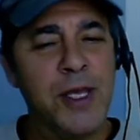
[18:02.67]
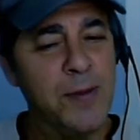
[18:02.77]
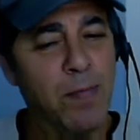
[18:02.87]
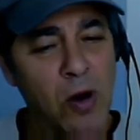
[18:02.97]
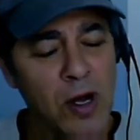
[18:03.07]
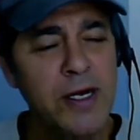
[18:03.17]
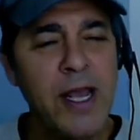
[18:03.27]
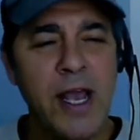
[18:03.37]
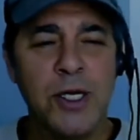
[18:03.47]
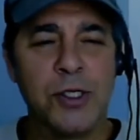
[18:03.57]
the bond
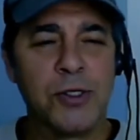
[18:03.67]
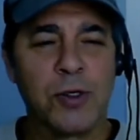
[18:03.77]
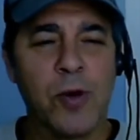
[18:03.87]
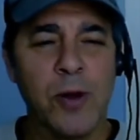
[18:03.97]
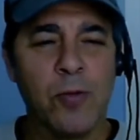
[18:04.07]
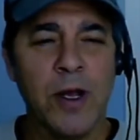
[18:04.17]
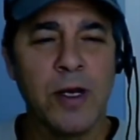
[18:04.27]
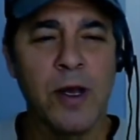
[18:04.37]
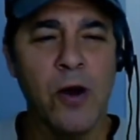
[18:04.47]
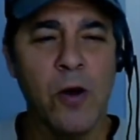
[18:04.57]
hedge is a great way
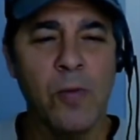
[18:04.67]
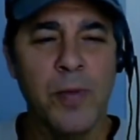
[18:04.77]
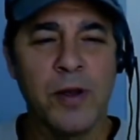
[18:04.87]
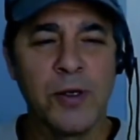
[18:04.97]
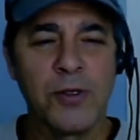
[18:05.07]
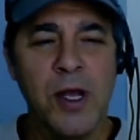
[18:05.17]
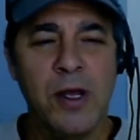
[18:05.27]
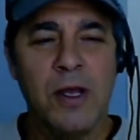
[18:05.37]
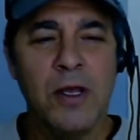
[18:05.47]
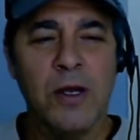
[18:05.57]
to go, because
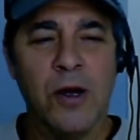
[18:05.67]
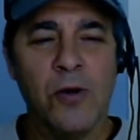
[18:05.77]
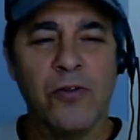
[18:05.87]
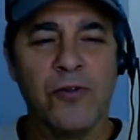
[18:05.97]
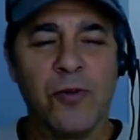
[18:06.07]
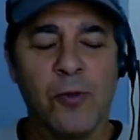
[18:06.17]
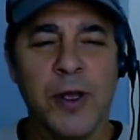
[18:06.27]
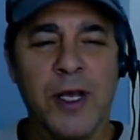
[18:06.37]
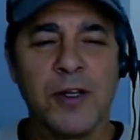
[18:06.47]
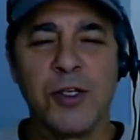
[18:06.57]
if
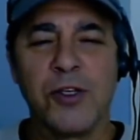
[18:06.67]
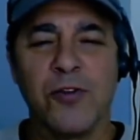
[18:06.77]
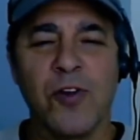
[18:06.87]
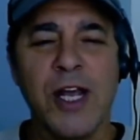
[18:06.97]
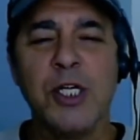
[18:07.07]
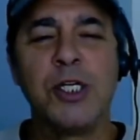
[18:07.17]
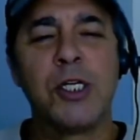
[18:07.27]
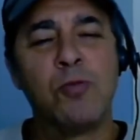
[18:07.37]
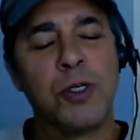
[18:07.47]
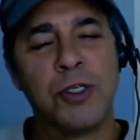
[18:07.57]
we get this
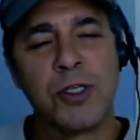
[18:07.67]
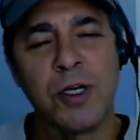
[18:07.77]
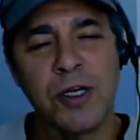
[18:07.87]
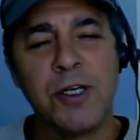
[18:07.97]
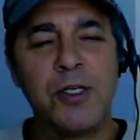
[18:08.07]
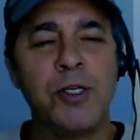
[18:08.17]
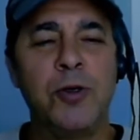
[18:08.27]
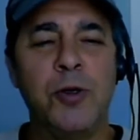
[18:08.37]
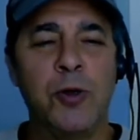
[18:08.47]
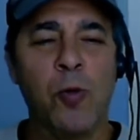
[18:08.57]
deflation, which is going to
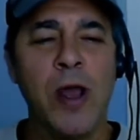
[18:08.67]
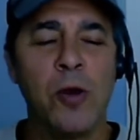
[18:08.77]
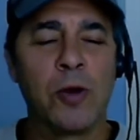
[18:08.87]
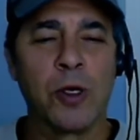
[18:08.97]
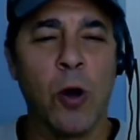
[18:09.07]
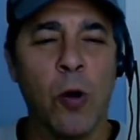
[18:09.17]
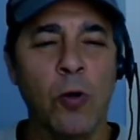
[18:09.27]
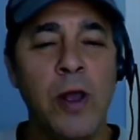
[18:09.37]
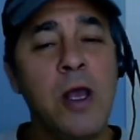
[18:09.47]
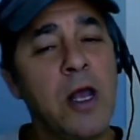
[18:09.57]
continue to weigh on
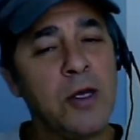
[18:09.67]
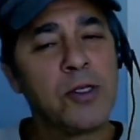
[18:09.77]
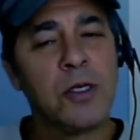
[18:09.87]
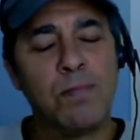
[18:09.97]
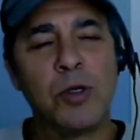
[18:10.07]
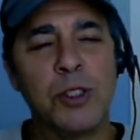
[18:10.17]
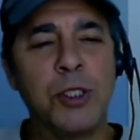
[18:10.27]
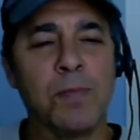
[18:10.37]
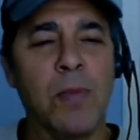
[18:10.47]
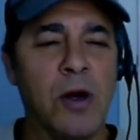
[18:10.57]
gold, it's going to
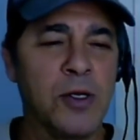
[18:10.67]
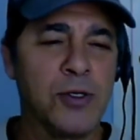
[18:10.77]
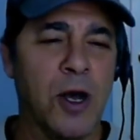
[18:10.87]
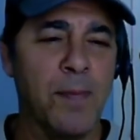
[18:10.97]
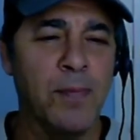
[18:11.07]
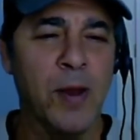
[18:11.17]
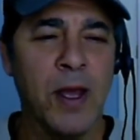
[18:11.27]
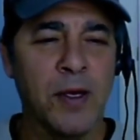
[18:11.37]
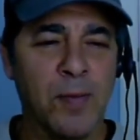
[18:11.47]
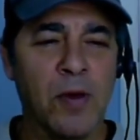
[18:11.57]
push your bonds up,
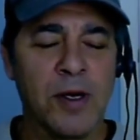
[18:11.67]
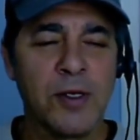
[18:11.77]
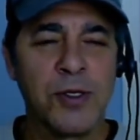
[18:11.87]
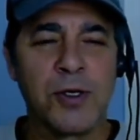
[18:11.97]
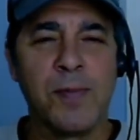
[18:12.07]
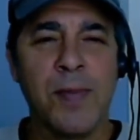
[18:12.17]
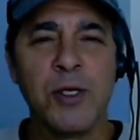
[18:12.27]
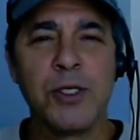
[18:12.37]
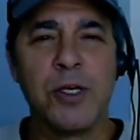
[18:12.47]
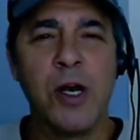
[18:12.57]
and the bonds, as I
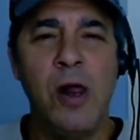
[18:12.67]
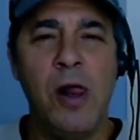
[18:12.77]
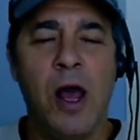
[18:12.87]
mentioned,